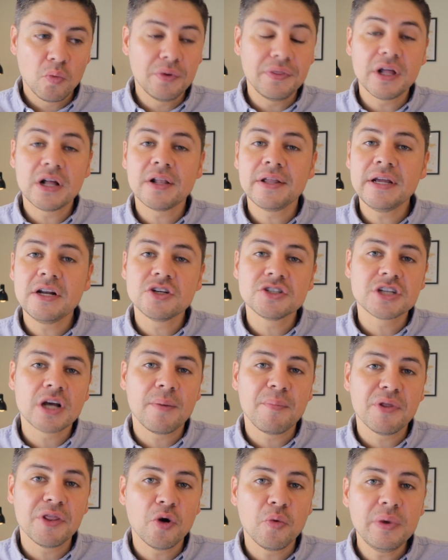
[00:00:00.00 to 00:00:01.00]
When the cleaners
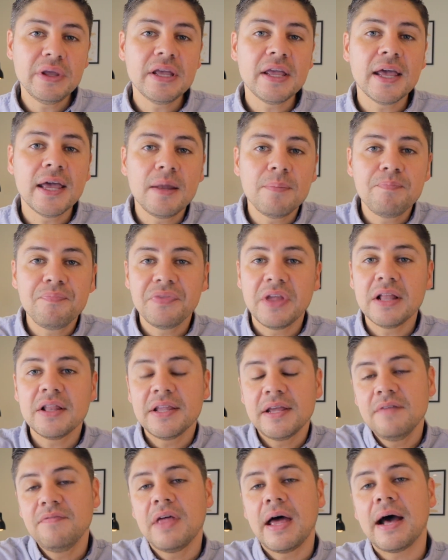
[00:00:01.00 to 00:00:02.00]
come on the weekend, they
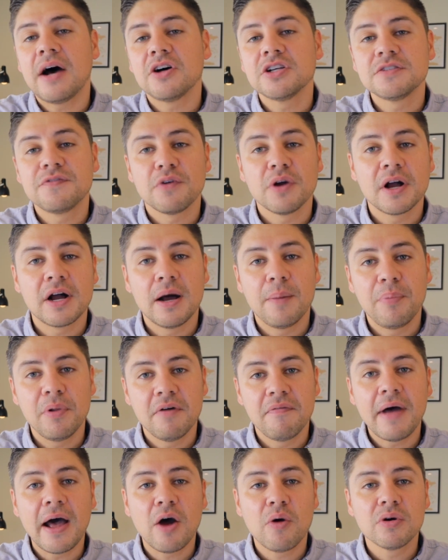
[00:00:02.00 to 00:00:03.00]
leave the house for a couple
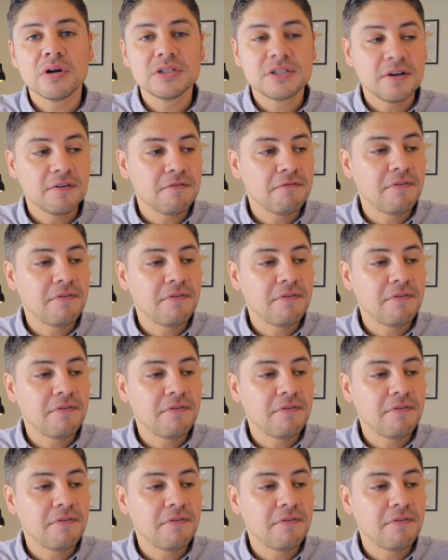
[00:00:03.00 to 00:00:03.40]
of hours of